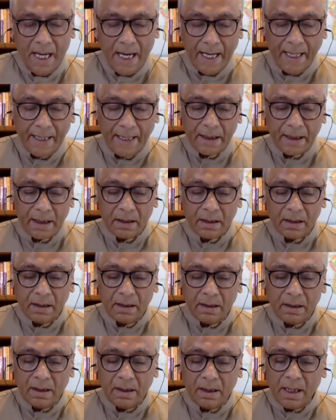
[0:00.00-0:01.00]
and
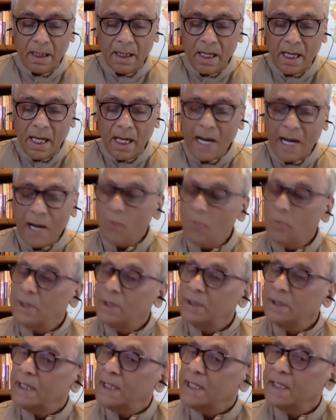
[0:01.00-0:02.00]
how we
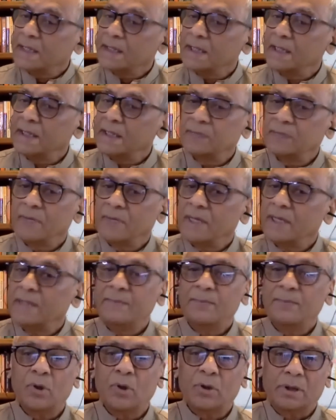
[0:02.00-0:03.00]
think that is very
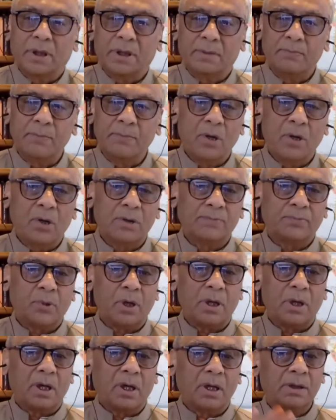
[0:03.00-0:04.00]
important because
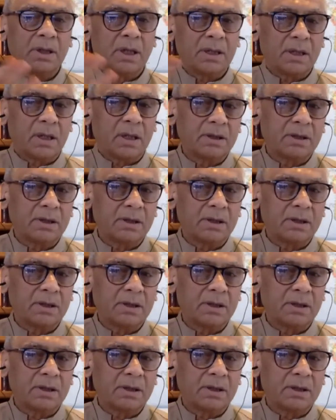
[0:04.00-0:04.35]
for other